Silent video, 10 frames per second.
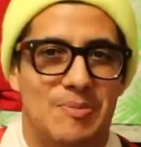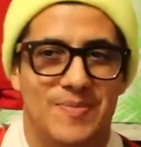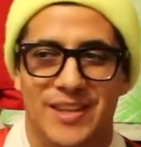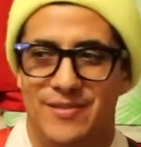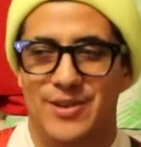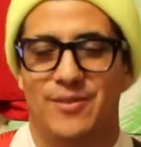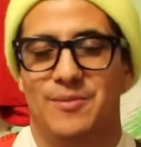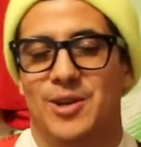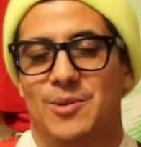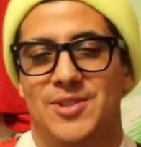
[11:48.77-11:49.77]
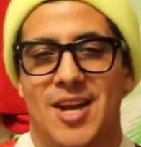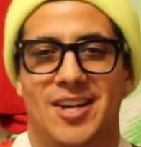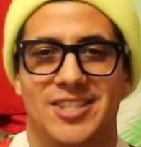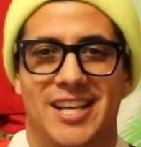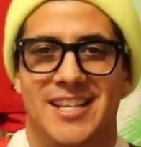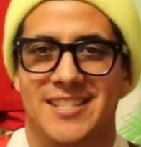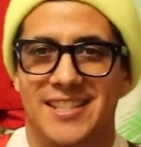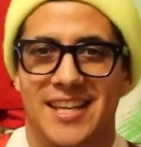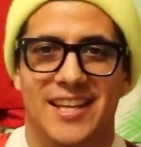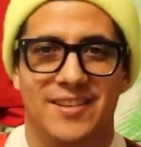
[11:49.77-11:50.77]
If you're familiar with soccer chants
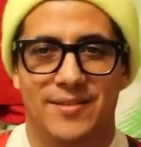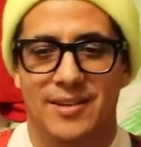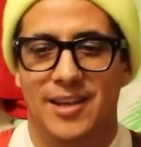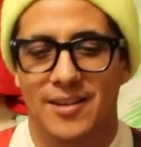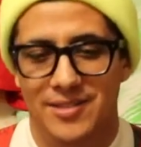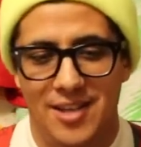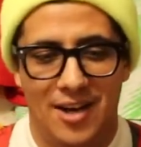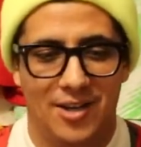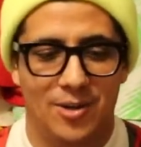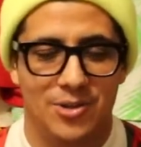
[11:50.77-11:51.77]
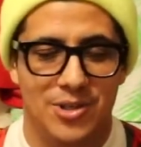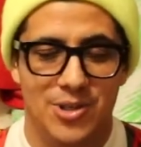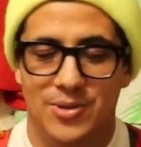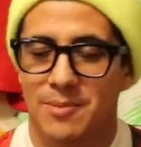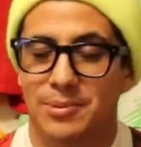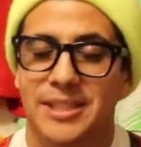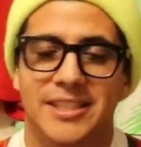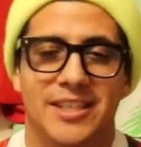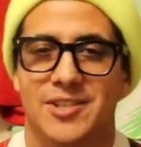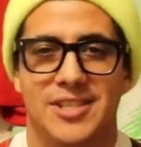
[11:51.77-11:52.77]
and soccer culture, you
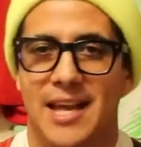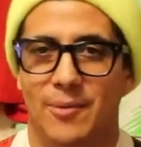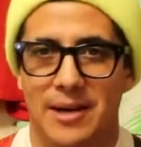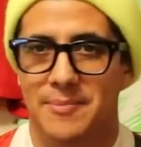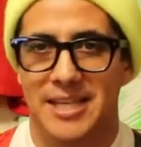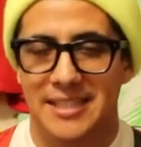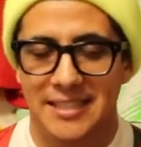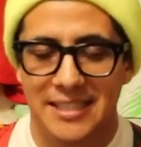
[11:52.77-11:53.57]
completely understand what I mean.